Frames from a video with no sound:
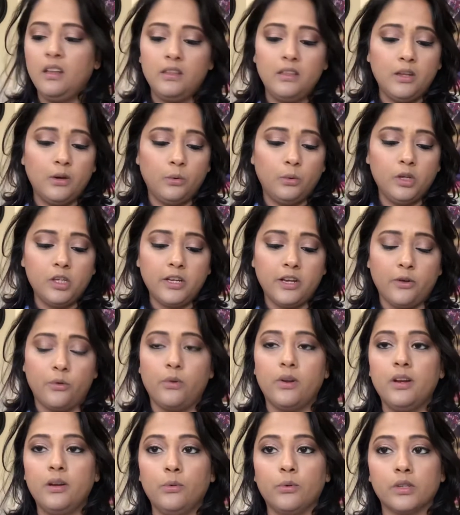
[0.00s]
Now what I
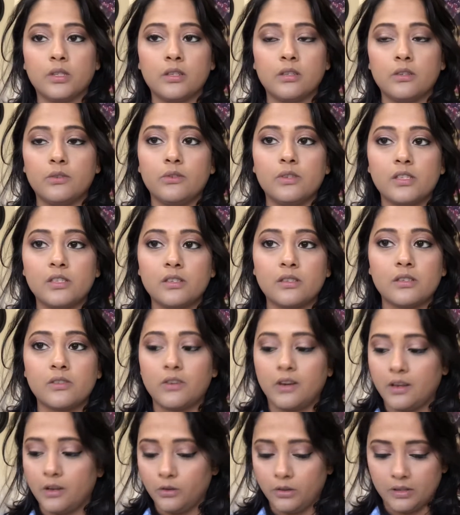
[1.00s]
really want to do is just
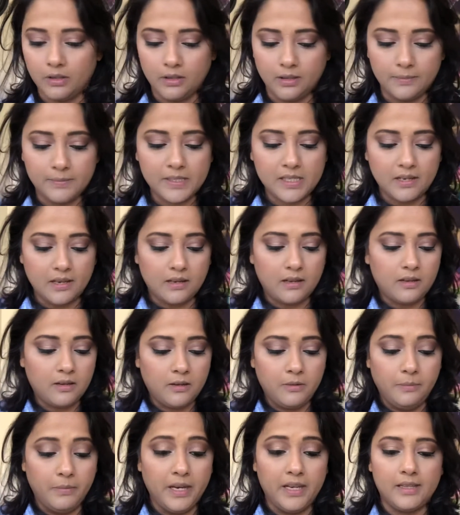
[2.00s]
try on the lipstick
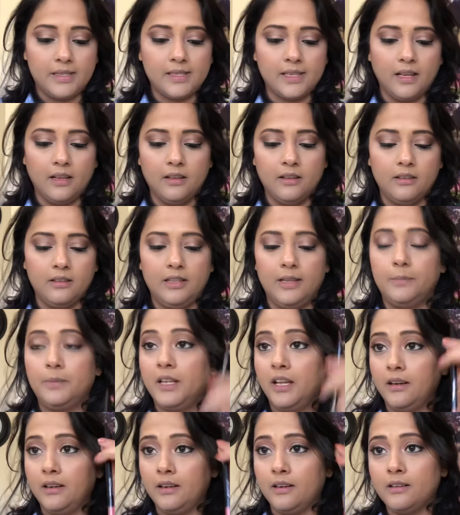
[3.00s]
by itself, a lip
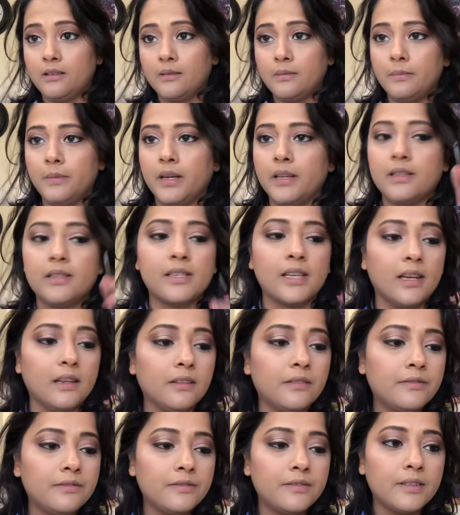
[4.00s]
liner by
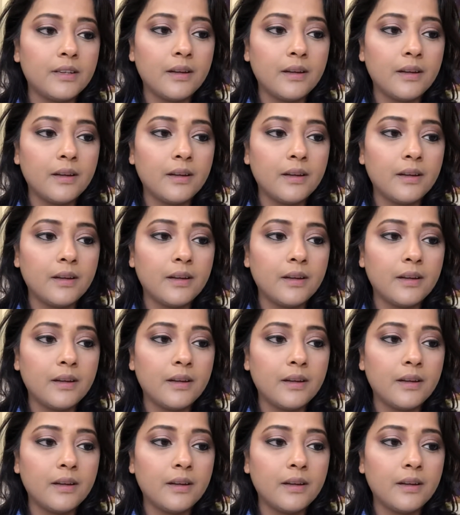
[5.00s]
itself.